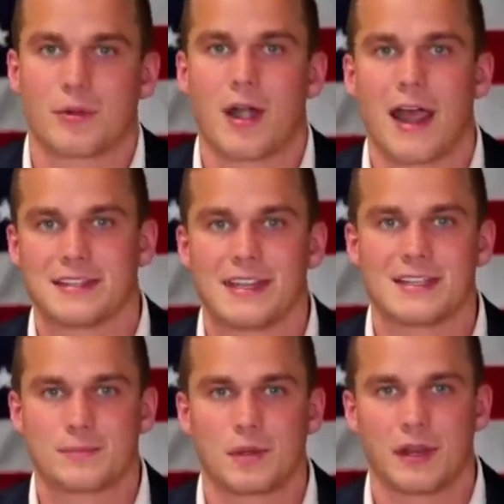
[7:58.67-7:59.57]
surprised. It
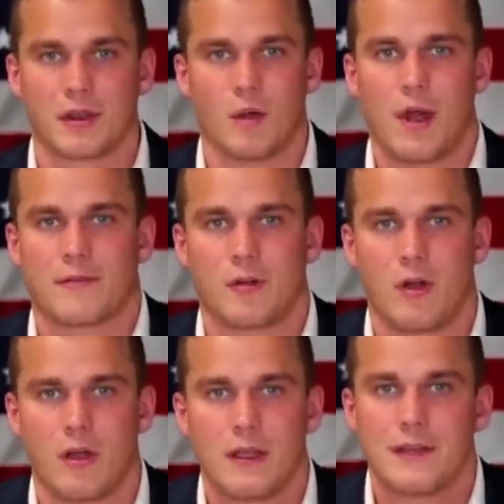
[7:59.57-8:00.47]
is Politico,
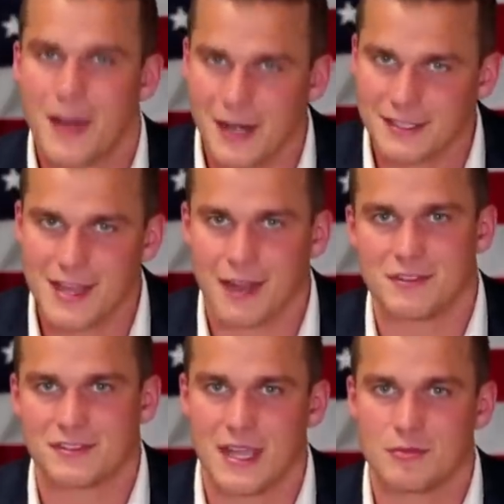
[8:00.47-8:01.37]
after all. Not
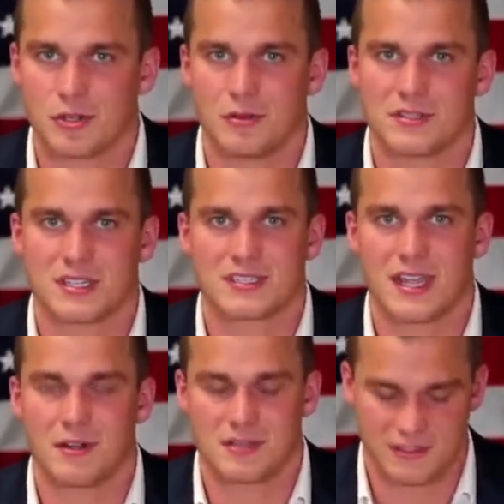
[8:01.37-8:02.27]
exactly the same journalistic
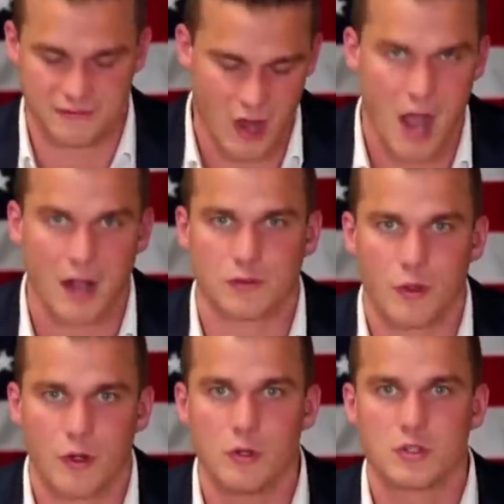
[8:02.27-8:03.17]
standards as Fox or